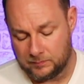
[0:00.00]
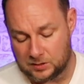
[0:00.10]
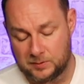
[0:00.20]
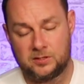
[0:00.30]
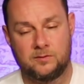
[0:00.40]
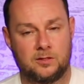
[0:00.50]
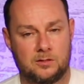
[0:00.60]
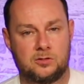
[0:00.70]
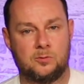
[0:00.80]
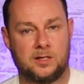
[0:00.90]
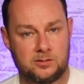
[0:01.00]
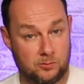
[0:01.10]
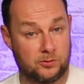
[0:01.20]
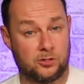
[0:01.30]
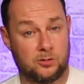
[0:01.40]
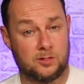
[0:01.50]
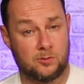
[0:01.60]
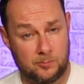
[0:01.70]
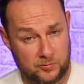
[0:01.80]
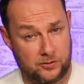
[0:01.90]
Especially if you've got 2 players know what they're doing, they're
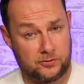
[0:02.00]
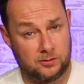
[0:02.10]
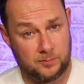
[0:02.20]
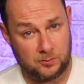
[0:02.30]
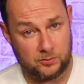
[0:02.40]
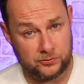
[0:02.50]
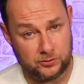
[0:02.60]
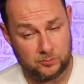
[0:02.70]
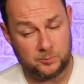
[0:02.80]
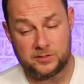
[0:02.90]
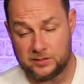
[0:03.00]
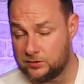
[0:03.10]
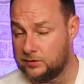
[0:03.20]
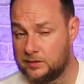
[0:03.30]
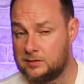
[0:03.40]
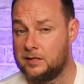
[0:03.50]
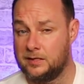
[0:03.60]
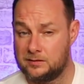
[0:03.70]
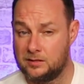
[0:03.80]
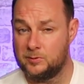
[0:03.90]
quite methodical about what they're doing in position and things like
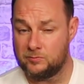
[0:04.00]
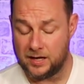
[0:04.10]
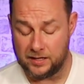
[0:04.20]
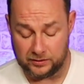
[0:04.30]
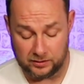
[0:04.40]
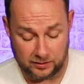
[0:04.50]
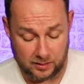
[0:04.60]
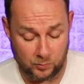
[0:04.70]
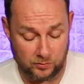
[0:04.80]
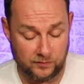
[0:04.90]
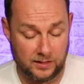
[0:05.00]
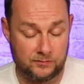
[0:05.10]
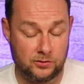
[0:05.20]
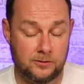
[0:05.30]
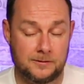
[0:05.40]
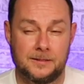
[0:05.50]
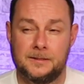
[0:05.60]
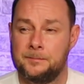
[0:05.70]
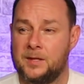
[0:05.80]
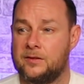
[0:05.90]
that. It's going to be rare that you're going to get more than 5 turns.
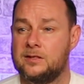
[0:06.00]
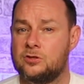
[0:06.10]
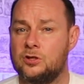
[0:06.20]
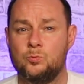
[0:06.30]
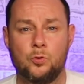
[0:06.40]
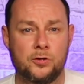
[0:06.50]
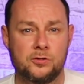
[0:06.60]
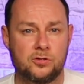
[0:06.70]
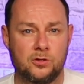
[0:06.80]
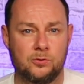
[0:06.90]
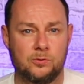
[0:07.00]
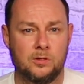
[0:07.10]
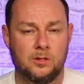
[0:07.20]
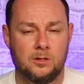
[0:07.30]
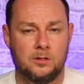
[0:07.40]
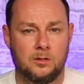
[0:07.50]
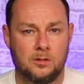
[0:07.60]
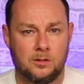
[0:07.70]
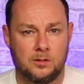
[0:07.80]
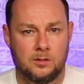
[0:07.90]
I think turn 1 and 2,
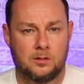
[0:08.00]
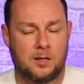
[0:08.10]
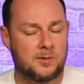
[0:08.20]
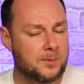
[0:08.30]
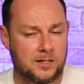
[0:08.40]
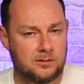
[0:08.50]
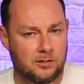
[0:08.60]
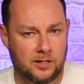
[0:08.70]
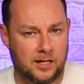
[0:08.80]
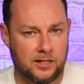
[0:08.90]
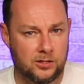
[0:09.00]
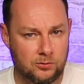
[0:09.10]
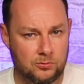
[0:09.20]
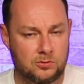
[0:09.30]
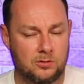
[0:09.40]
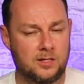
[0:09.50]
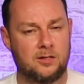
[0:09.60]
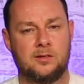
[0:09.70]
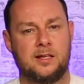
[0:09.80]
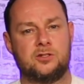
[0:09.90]
Gambling's Banner's not going to get any use,
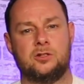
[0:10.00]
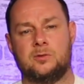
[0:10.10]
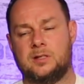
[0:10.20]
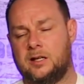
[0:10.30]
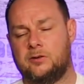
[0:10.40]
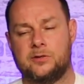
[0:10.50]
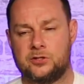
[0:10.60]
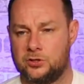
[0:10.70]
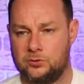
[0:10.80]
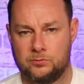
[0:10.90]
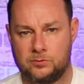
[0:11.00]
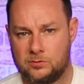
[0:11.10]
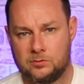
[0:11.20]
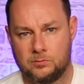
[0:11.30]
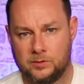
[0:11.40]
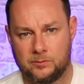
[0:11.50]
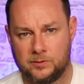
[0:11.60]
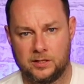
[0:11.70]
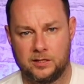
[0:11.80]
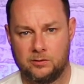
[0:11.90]
unless you're doing like heroic shoots with
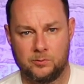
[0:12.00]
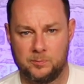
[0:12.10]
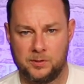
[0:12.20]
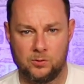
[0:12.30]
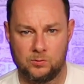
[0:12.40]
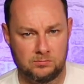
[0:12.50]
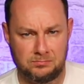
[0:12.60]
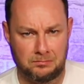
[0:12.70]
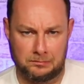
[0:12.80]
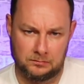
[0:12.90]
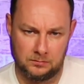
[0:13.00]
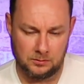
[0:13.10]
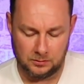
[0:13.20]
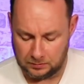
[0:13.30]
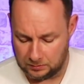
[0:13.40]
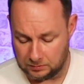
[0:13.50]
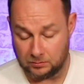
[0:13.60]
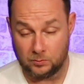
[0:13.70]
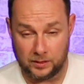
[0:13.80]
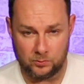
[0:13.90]
a hero with a bow. I
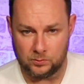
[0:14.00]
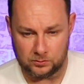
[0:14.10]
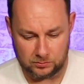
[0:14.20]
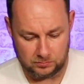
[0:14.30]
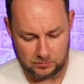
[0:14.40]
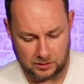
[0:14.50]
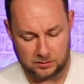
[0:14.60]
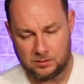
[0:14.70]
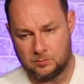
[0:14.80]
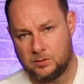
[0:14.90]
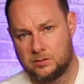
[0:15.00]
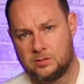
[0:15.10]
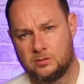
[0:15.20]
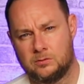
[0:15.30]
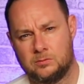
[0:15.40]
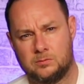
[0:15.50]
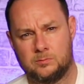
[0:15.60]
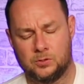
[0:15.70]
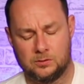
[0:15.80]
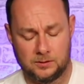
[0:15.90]
don't know why you would, like turn 1 and 2,
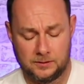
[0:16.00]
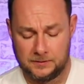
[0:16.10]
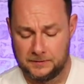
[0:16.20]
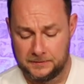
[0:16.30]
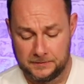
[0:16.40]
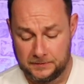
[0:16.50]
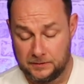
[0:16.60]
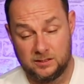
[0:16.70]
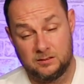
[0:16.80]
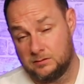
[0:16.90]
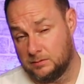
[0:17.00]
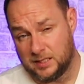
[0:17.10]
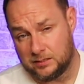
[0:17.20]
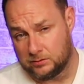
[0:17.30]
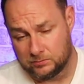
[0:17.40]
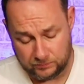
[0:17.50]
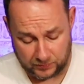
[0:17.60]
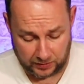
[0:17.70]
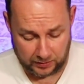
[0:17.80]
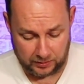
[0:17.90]
but you might do.
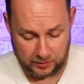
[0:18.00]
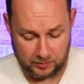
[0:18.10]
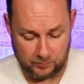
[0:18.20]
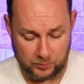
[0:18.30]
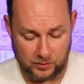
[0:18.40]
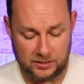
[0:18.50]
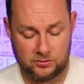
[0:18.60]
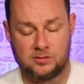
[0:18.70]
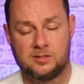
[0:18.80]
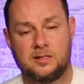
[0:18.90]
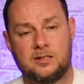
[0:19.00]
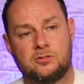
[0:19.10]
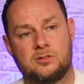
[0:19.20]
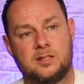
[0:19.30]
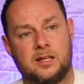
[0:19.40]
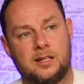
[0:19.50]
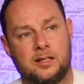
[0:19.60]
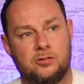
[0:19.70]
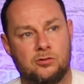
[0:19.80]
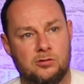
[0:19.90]
But let's just say
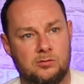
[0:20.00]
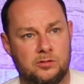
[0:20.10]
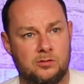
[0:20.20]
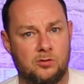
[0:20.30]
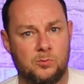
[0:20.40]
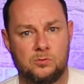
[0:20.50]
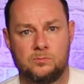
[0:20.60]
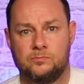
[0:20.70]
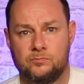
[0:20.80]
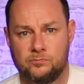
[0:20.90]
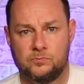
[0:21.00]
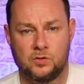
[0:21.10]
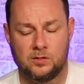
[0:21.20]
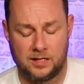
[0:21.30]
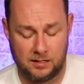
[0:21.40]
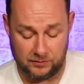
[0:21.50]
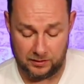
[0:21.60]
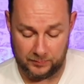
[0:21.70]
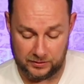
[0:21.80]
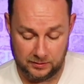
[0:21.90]
like your normal sort of cav
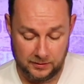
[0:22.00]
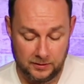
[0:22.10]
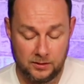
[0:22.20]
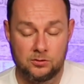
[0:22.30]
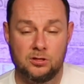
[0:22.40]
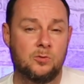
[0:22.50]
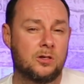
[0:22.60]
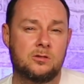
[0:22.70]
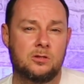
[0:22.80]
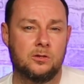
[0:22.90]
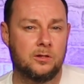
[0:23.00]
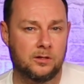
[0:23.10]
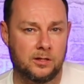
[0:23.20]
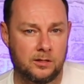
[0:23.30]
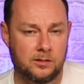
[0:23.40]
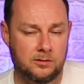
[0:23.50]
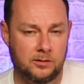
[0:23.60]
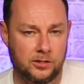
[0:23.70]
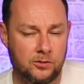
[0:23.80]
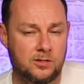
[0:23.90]
armies. Turn 1 and 2, you're not going
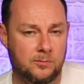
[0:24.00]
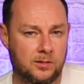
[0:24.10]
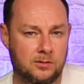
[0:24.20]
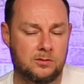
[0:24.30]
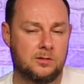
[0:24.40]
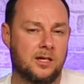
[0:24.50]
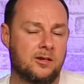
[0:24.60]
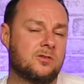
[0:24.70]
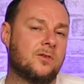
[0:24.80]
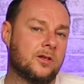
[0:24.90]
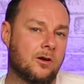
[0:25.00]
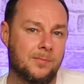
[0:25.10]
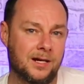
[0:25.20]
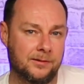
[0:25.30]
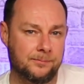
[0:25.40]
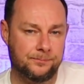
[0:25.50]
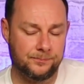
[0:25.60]
to use it because your heroes have already got might.